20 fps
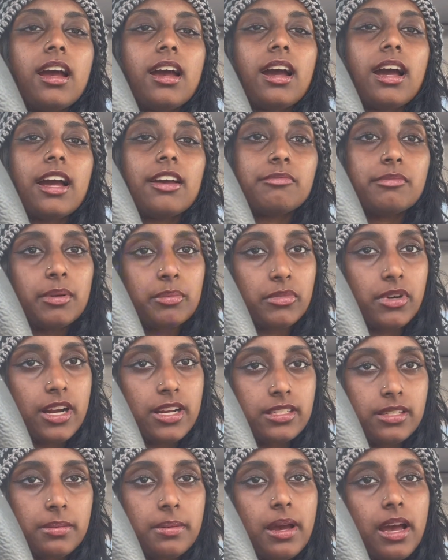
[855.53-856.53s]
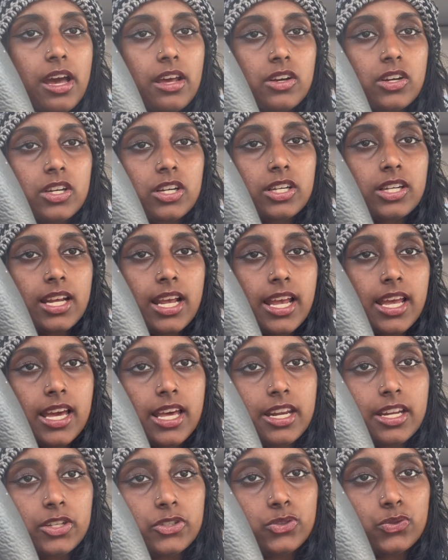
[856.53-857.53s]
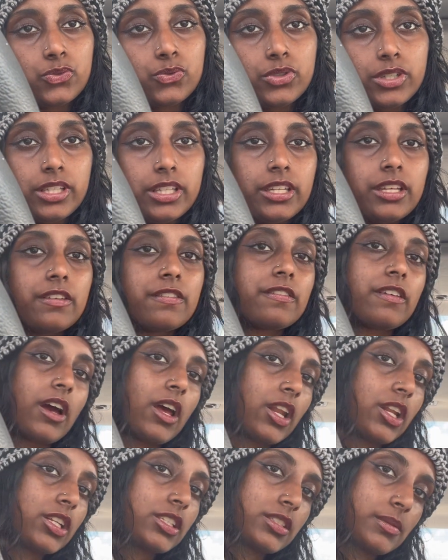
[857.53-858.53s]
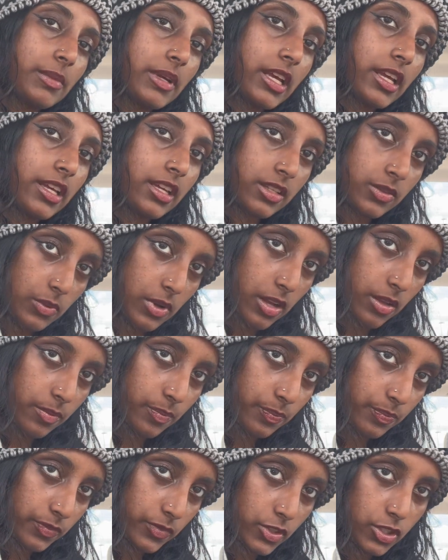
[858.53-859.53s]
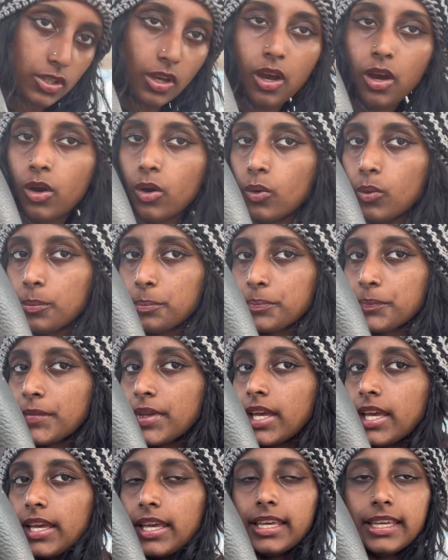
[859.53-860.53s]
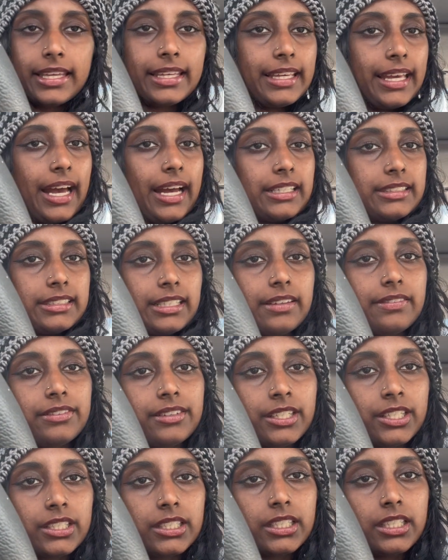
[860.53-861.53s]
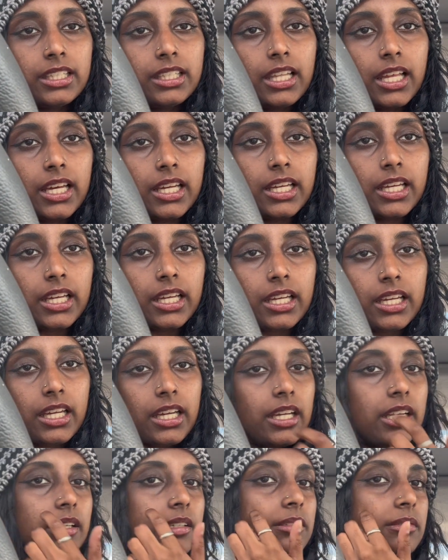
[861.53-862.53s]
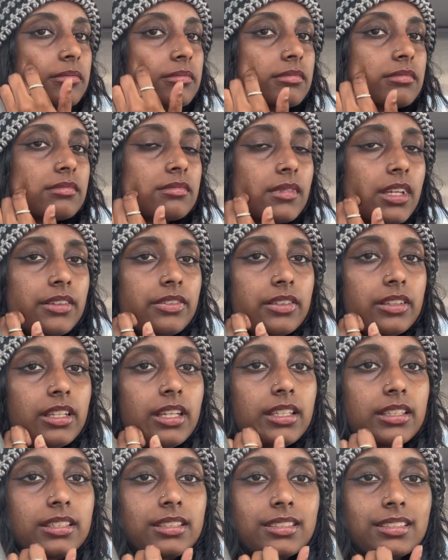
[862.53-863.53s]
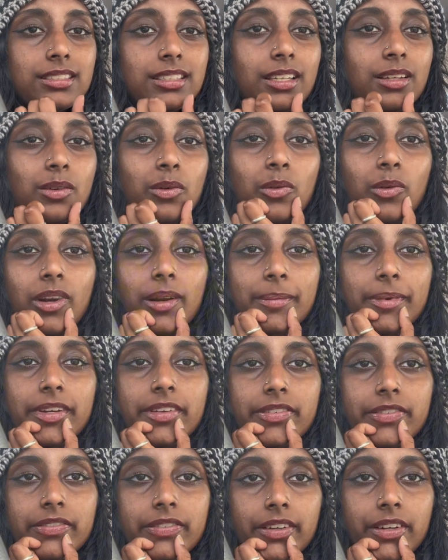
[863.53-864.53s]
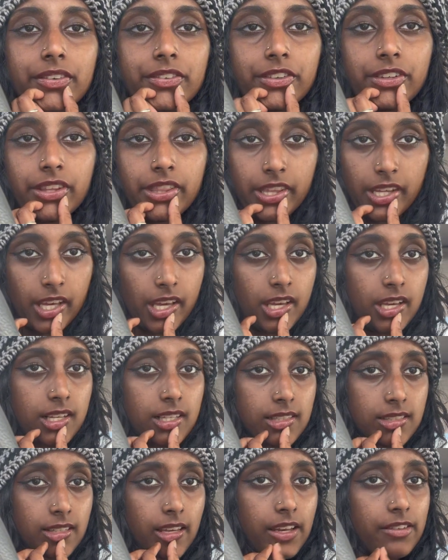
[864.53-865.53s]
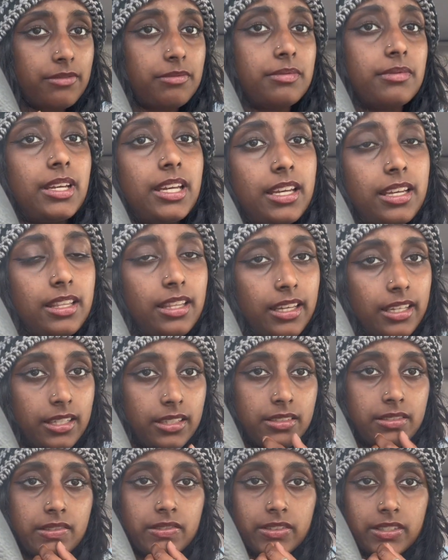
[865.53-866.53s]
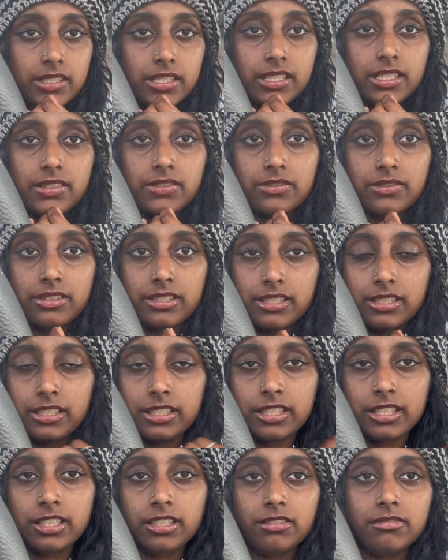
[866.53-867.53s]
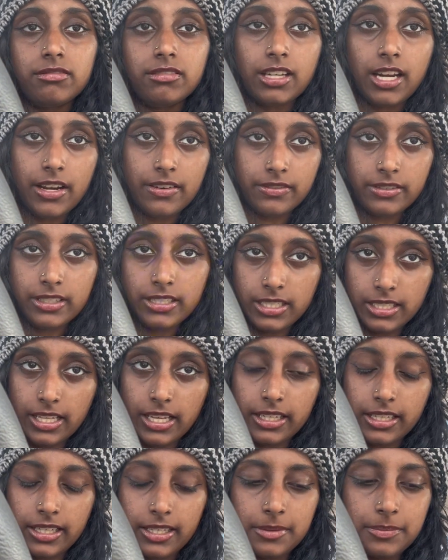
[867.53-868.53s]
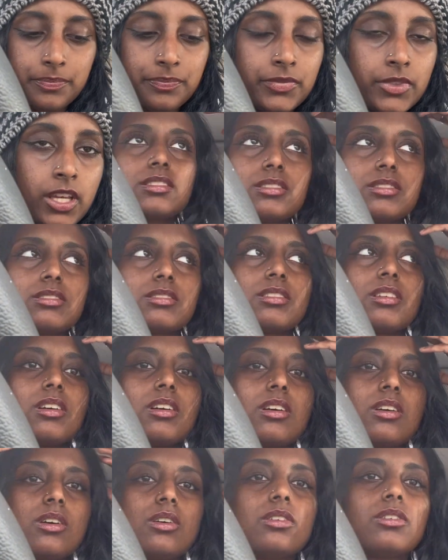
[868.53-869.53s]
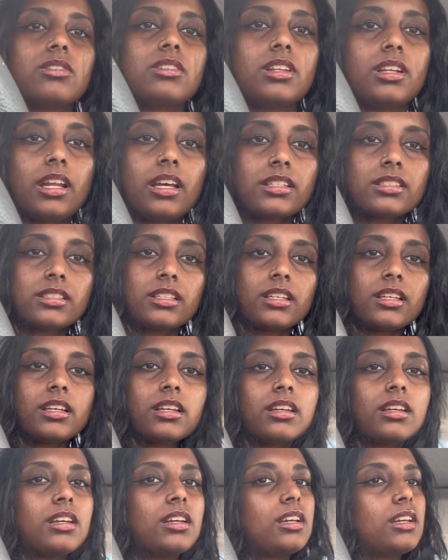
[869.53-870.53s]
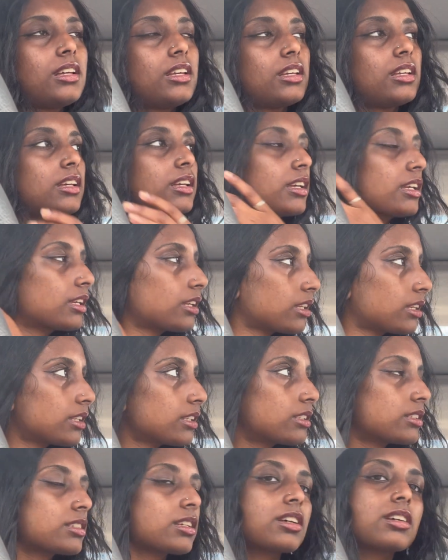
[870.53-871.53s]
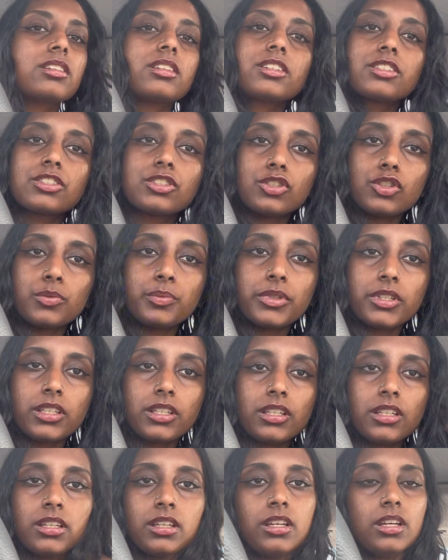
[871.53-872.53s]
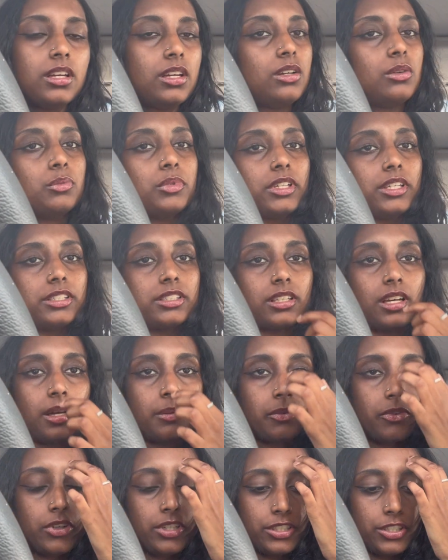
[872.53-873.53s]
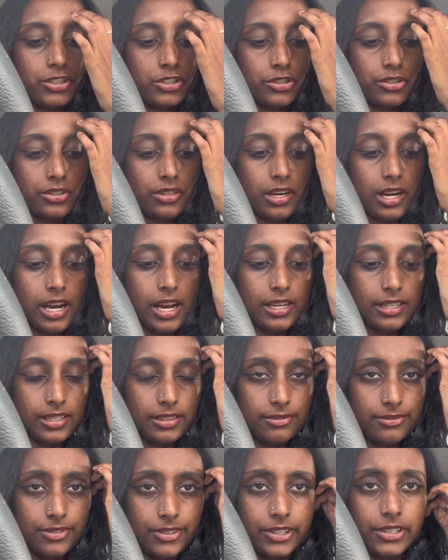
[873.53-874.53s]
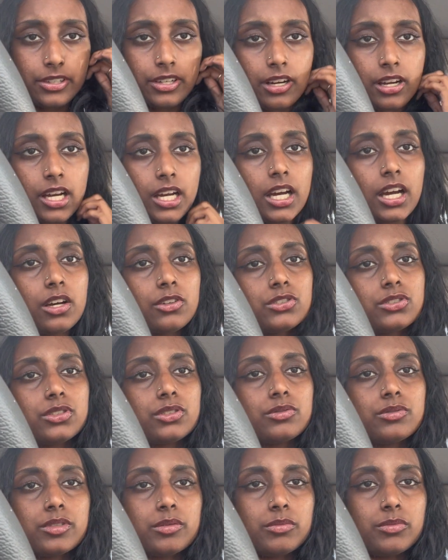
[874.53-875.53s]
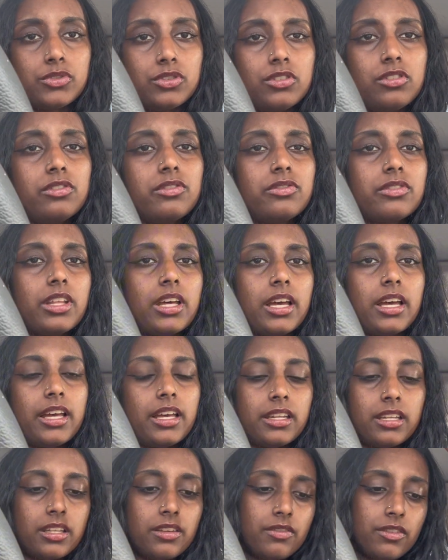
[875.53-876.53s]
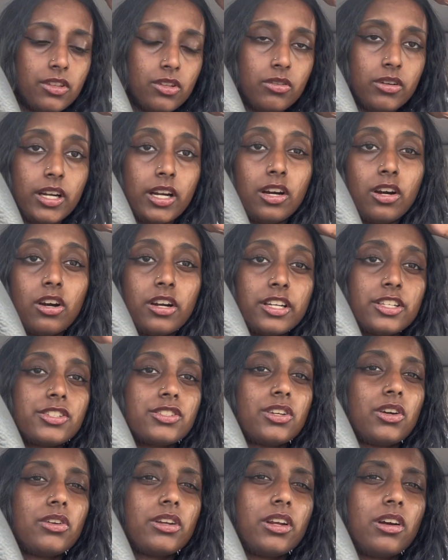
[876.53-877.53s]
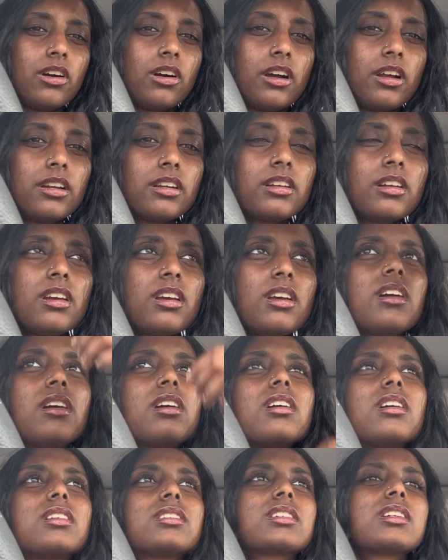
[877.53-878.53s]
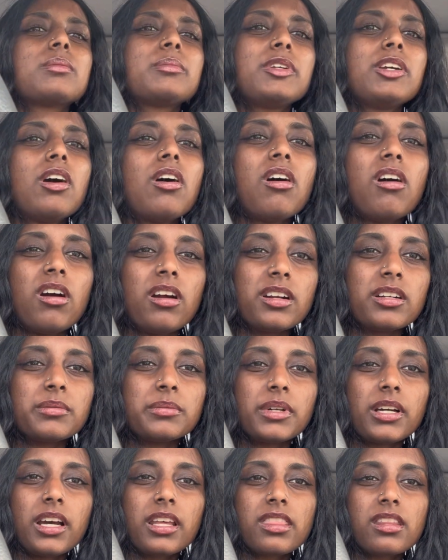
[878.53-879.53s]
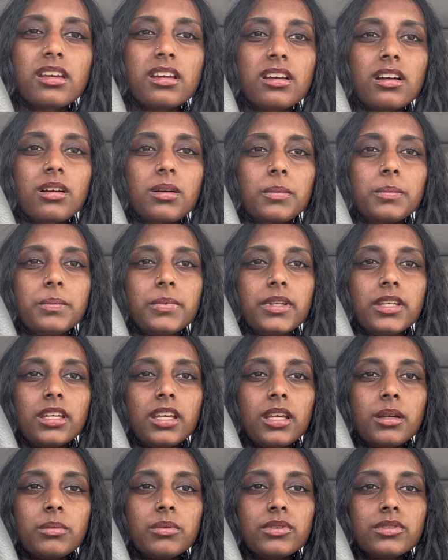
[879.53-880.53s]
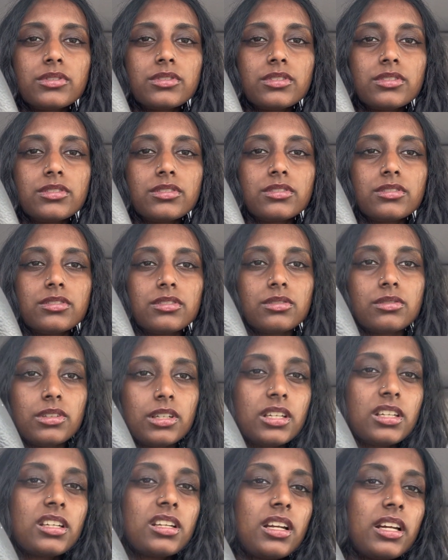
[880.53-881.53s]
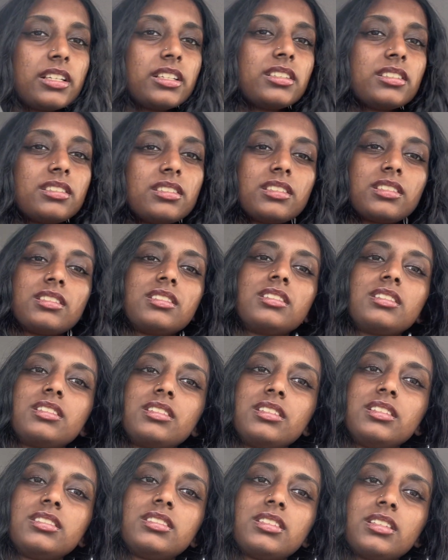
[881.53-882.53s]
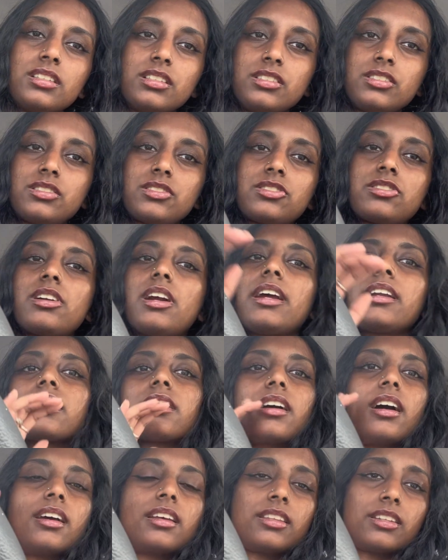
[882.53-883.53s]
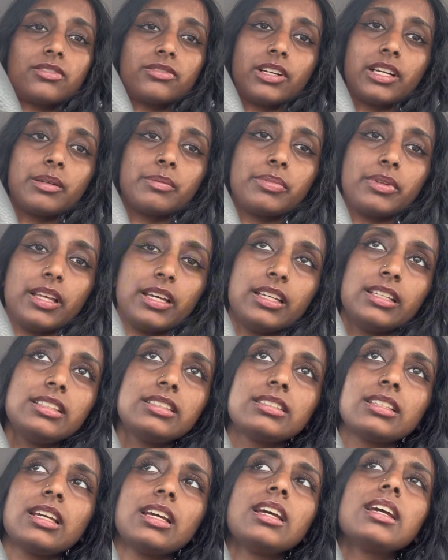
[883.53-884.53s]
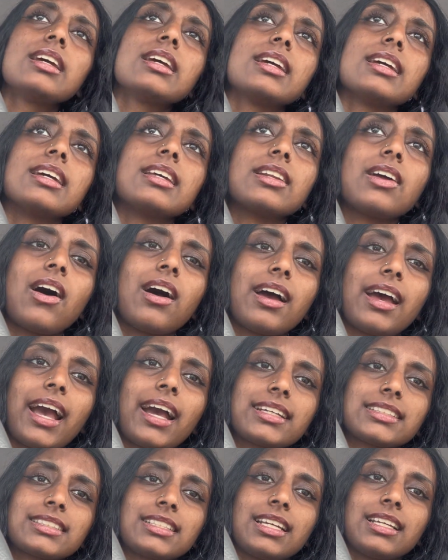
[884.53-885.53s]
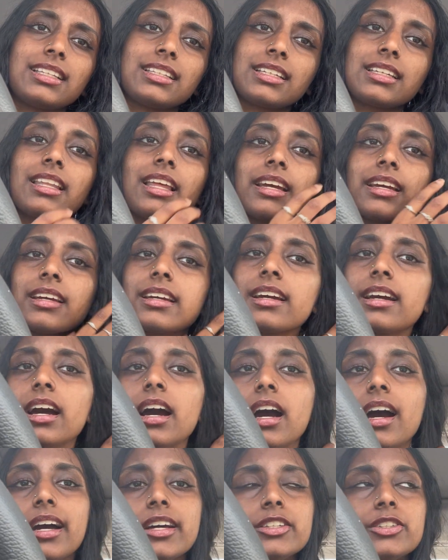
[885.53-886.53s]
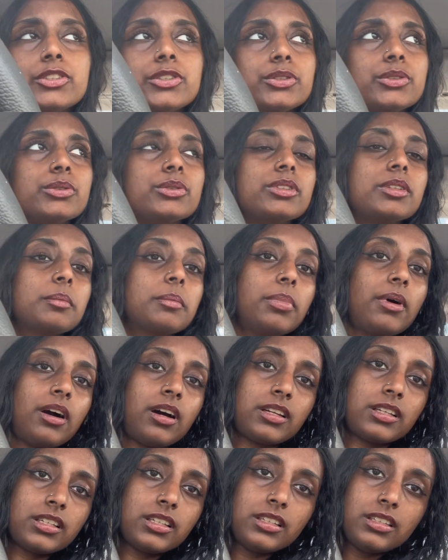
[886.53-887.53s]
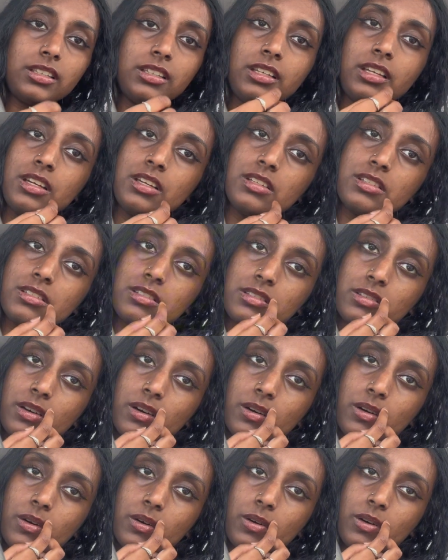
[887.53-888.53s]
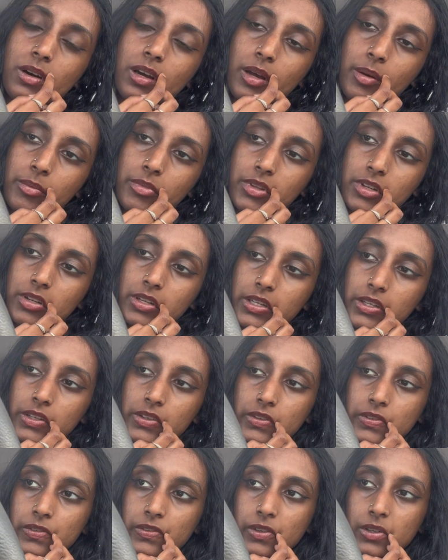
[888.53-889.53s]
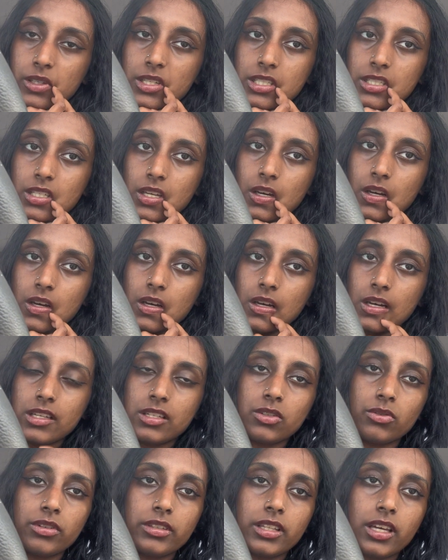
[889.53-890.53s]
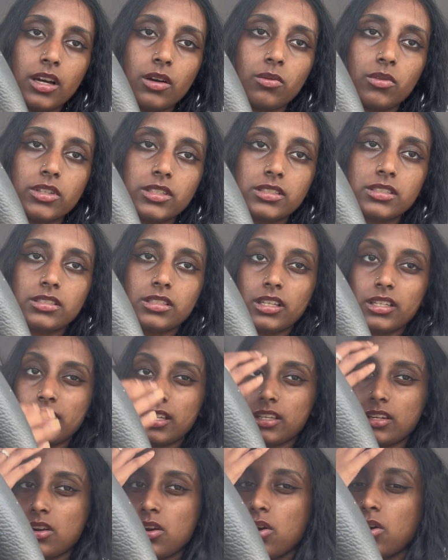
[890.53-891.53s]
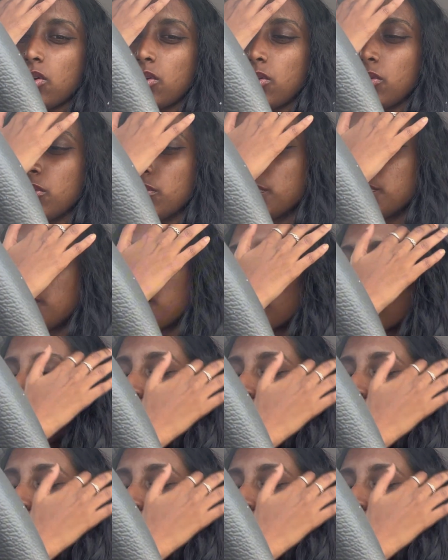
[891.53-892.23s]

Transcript: I've memorized the pattern and it's really fun to make as well. So yeah, definitely like I feel like this is like one of my favorite things I've made. Like it's really, really cute and I really like it. So the next thing is the Snoopy, which I'm going to try and figure out how to remove the head even though I already sewed it on. It's gonna be hard, but I think I'll be able to do it. I just need to try and cut in the right place and not accidentally like undo the body. So I'm gonna focus on doing that once I get home.